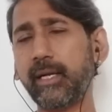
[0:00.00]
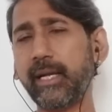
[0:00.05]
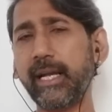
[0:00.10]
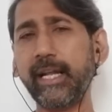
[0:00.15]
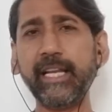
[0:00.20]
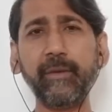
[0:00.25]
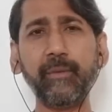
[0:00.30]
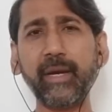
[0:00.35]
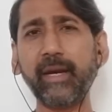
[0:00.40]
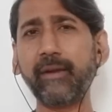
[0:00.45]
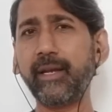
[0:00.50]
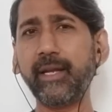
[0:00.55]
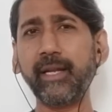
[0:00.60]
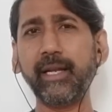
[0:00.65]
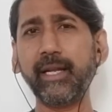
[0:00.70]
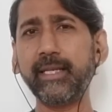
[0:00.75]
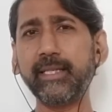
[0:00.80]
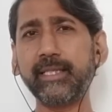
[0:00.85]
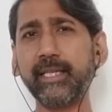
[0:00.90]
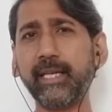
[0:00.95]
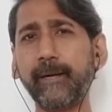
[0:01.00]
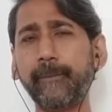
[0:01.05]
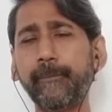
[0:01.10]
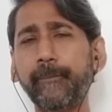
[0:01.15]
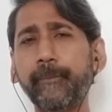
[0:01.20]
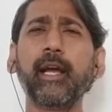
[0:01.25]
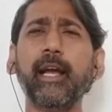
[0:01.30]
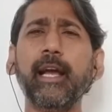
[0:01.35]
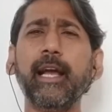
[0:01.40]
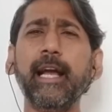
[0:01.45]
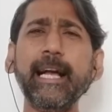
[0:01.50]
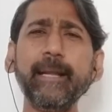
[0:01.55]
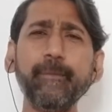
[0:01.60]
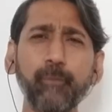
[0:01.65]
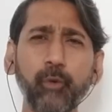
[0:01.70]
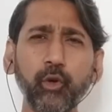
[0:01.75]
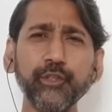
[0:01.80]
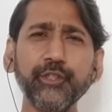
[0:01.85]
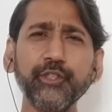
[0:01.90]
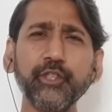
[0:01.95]
anywhere in India. And
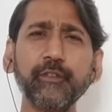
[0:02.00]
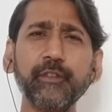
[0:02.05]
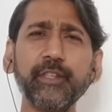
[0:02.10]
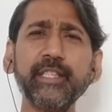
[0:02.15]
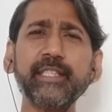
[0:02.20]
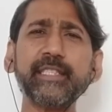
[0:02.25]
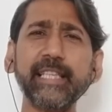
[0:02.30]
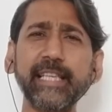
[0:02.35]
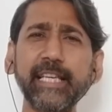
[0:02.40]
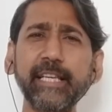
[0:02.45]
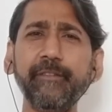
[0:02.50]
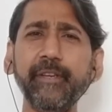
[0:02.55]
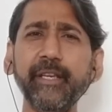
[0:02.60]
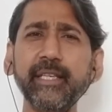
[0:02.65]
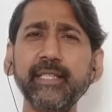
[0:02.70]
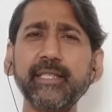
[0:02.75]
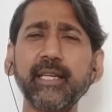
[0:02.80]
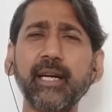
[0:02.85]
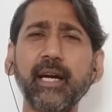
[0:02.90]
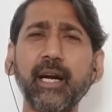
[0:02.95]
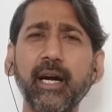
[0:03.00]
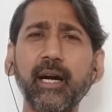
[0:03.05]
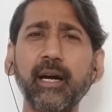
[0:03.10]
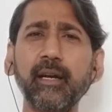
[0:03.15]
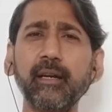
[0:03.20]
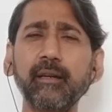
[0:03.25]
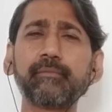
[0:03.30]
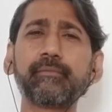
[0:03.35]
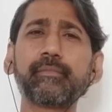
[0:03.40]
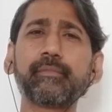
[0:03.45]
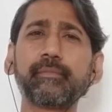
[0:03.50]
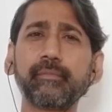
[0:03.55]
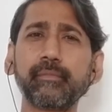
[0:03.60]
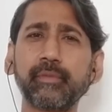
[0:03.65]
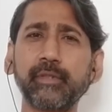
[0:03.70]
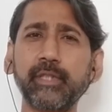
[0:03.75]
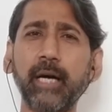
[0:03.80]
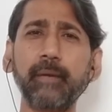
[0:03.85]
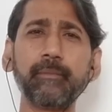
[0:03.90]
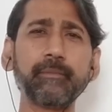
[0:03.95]
most of these EVs are
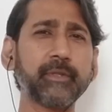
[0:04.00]
dumb